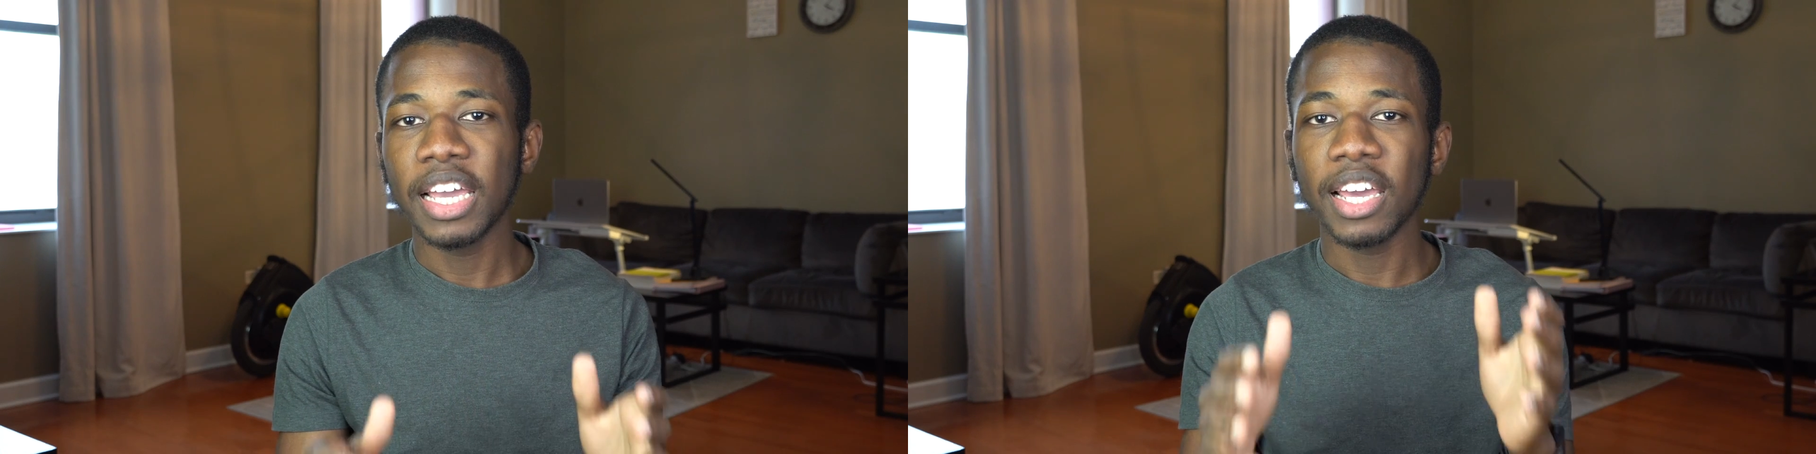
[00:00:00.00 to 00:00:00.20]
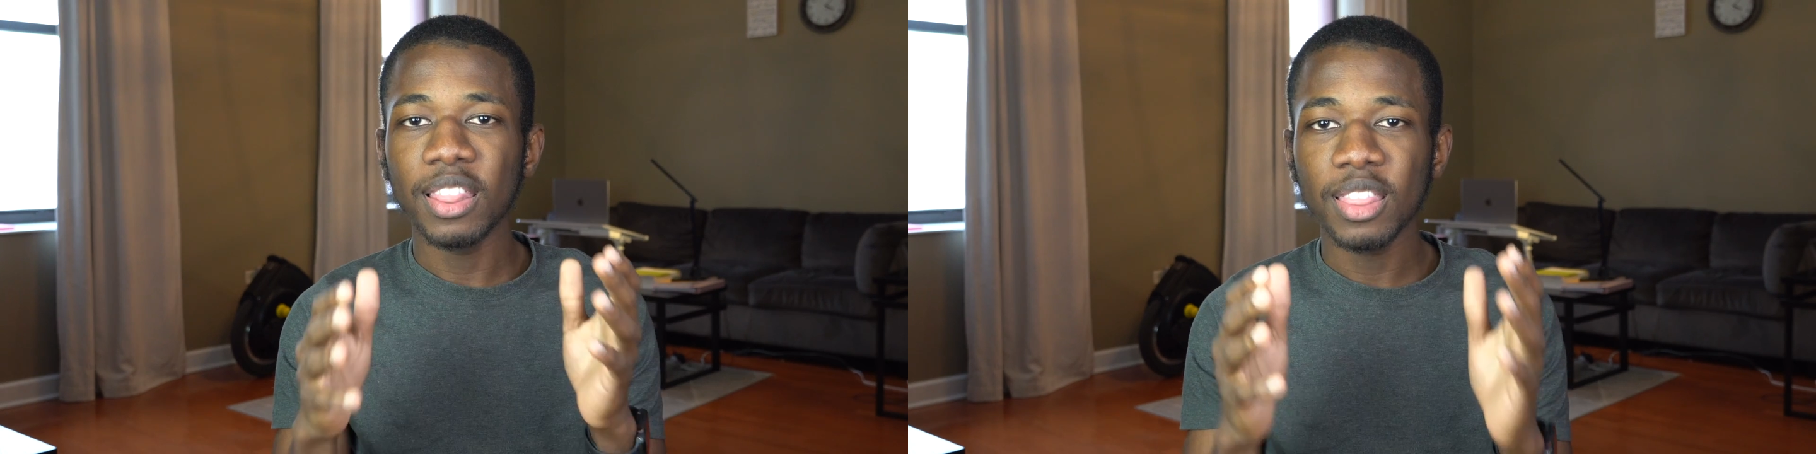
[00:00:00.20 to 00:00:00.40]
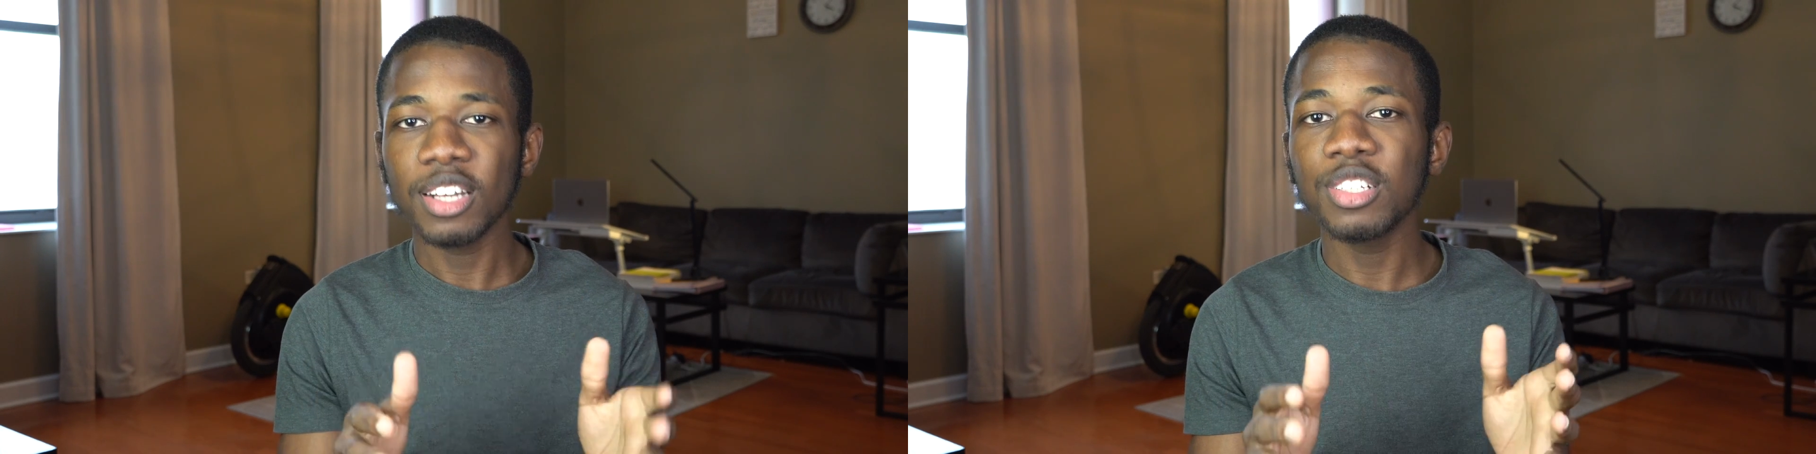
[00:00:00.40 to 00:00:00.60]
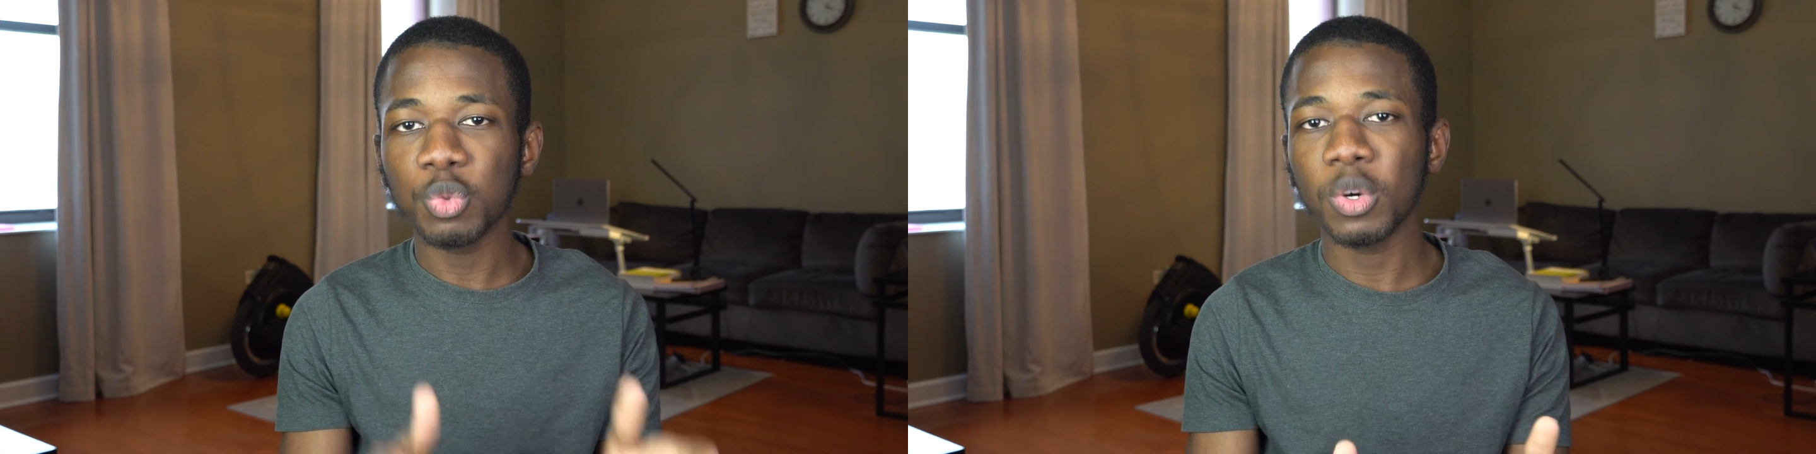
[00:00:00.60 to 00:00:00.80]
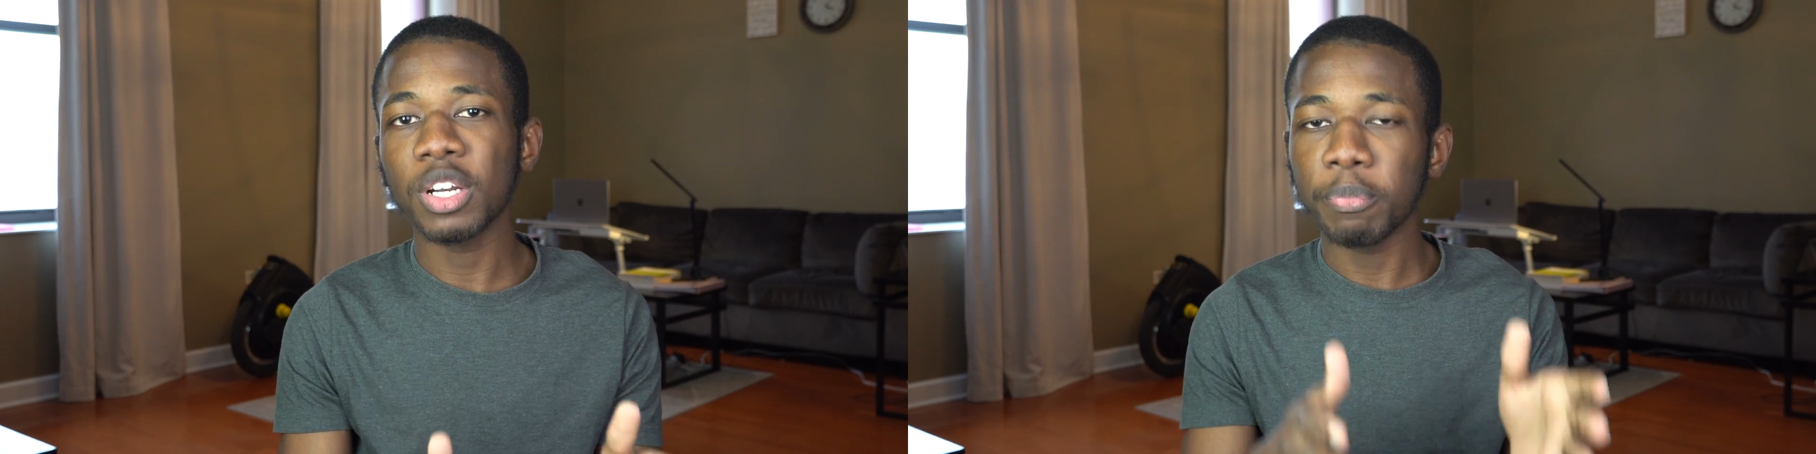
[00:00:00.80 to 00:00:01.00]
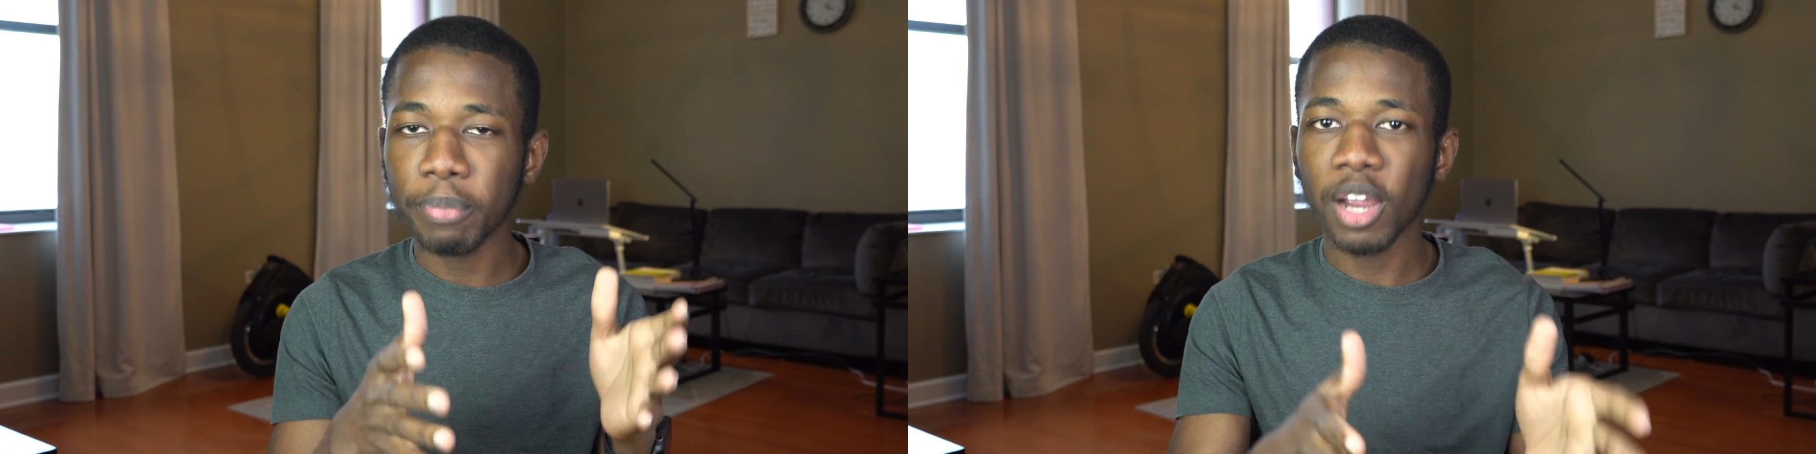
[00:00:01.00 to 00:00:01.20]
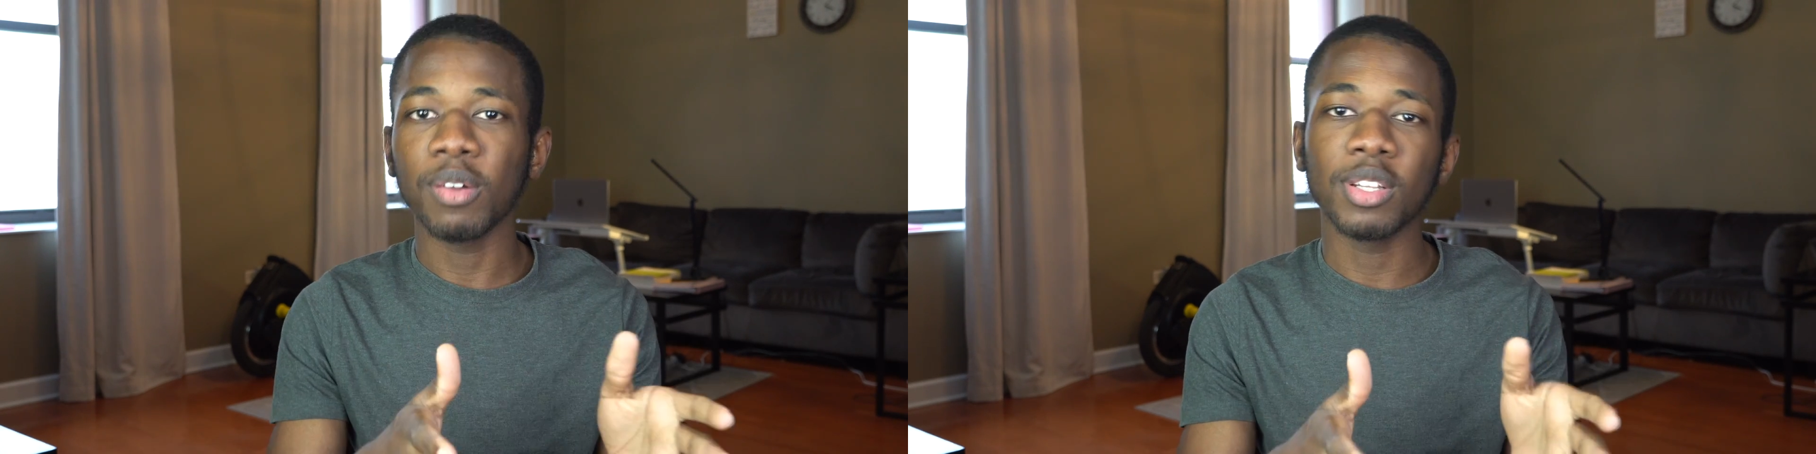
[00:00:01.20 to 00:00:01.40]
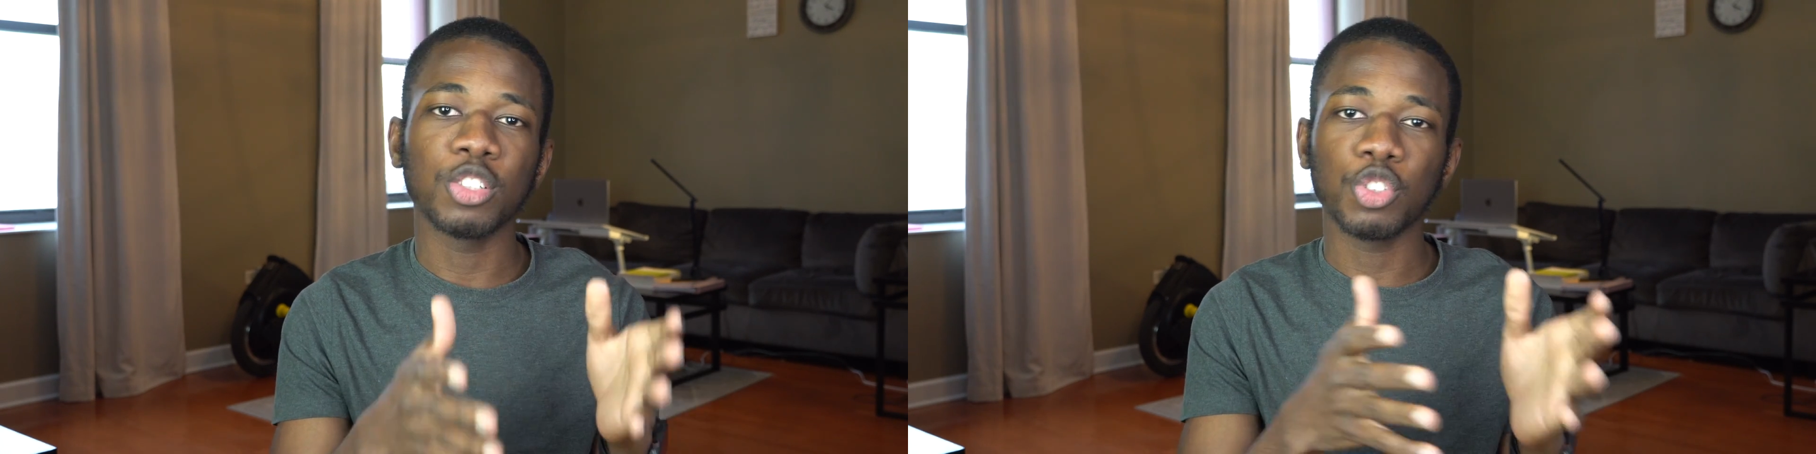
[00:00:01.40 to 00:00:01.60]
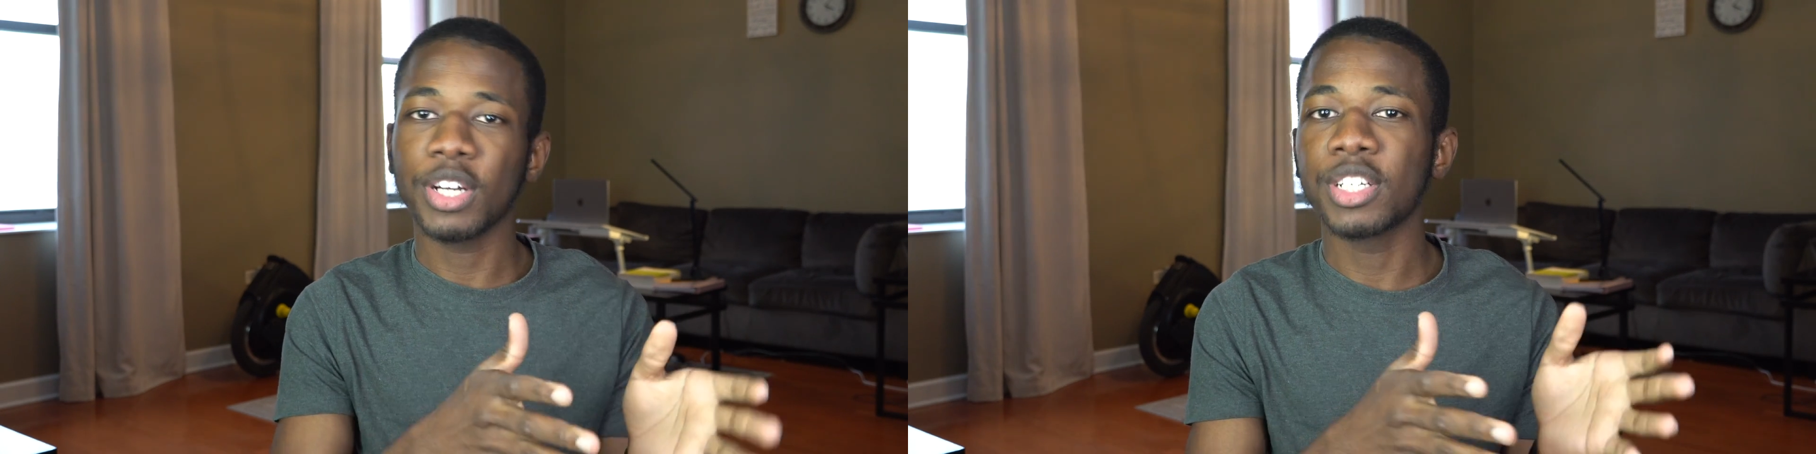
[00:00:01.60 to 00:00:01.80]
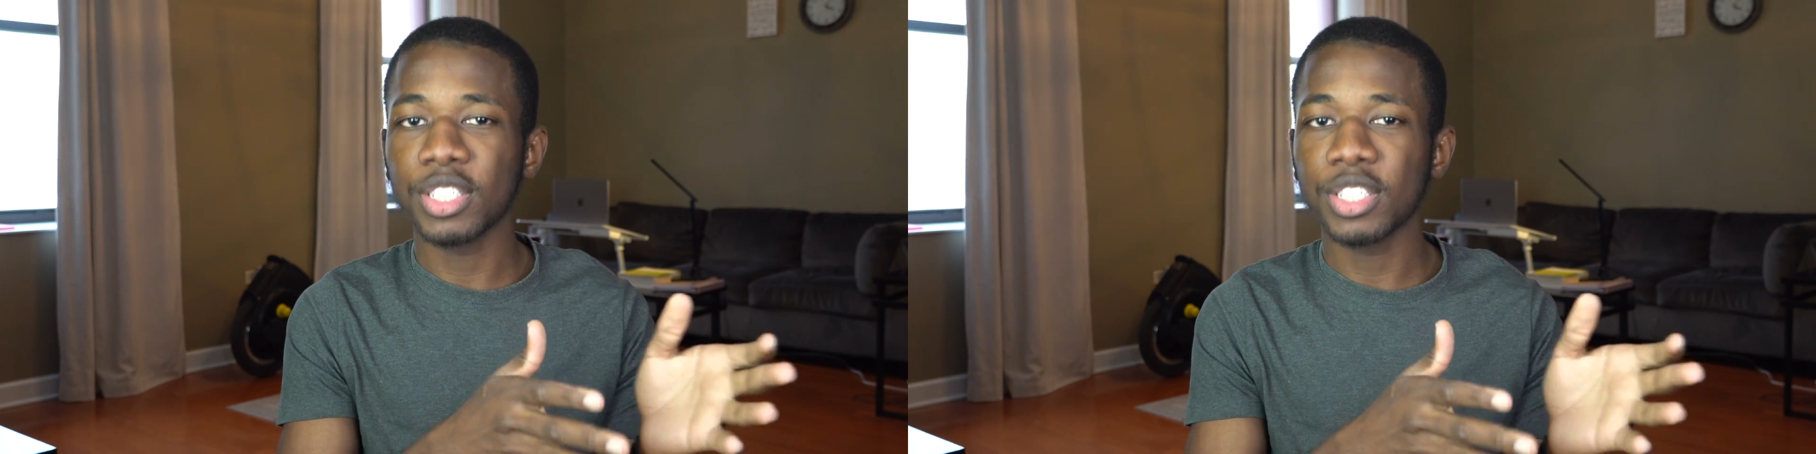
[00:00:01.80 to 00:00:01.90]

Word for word: and that is what Parallel is trying